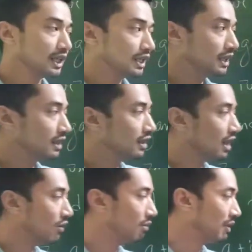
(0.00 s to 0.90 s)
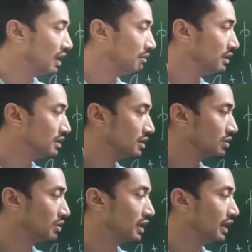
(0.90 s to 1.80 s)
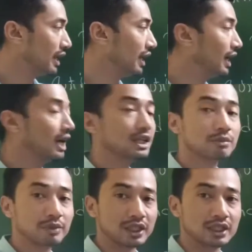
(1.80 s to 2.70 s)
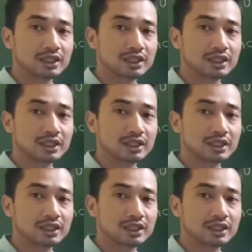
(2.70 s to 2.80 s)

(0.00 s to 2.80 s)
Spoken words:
Here our parameters were A and B,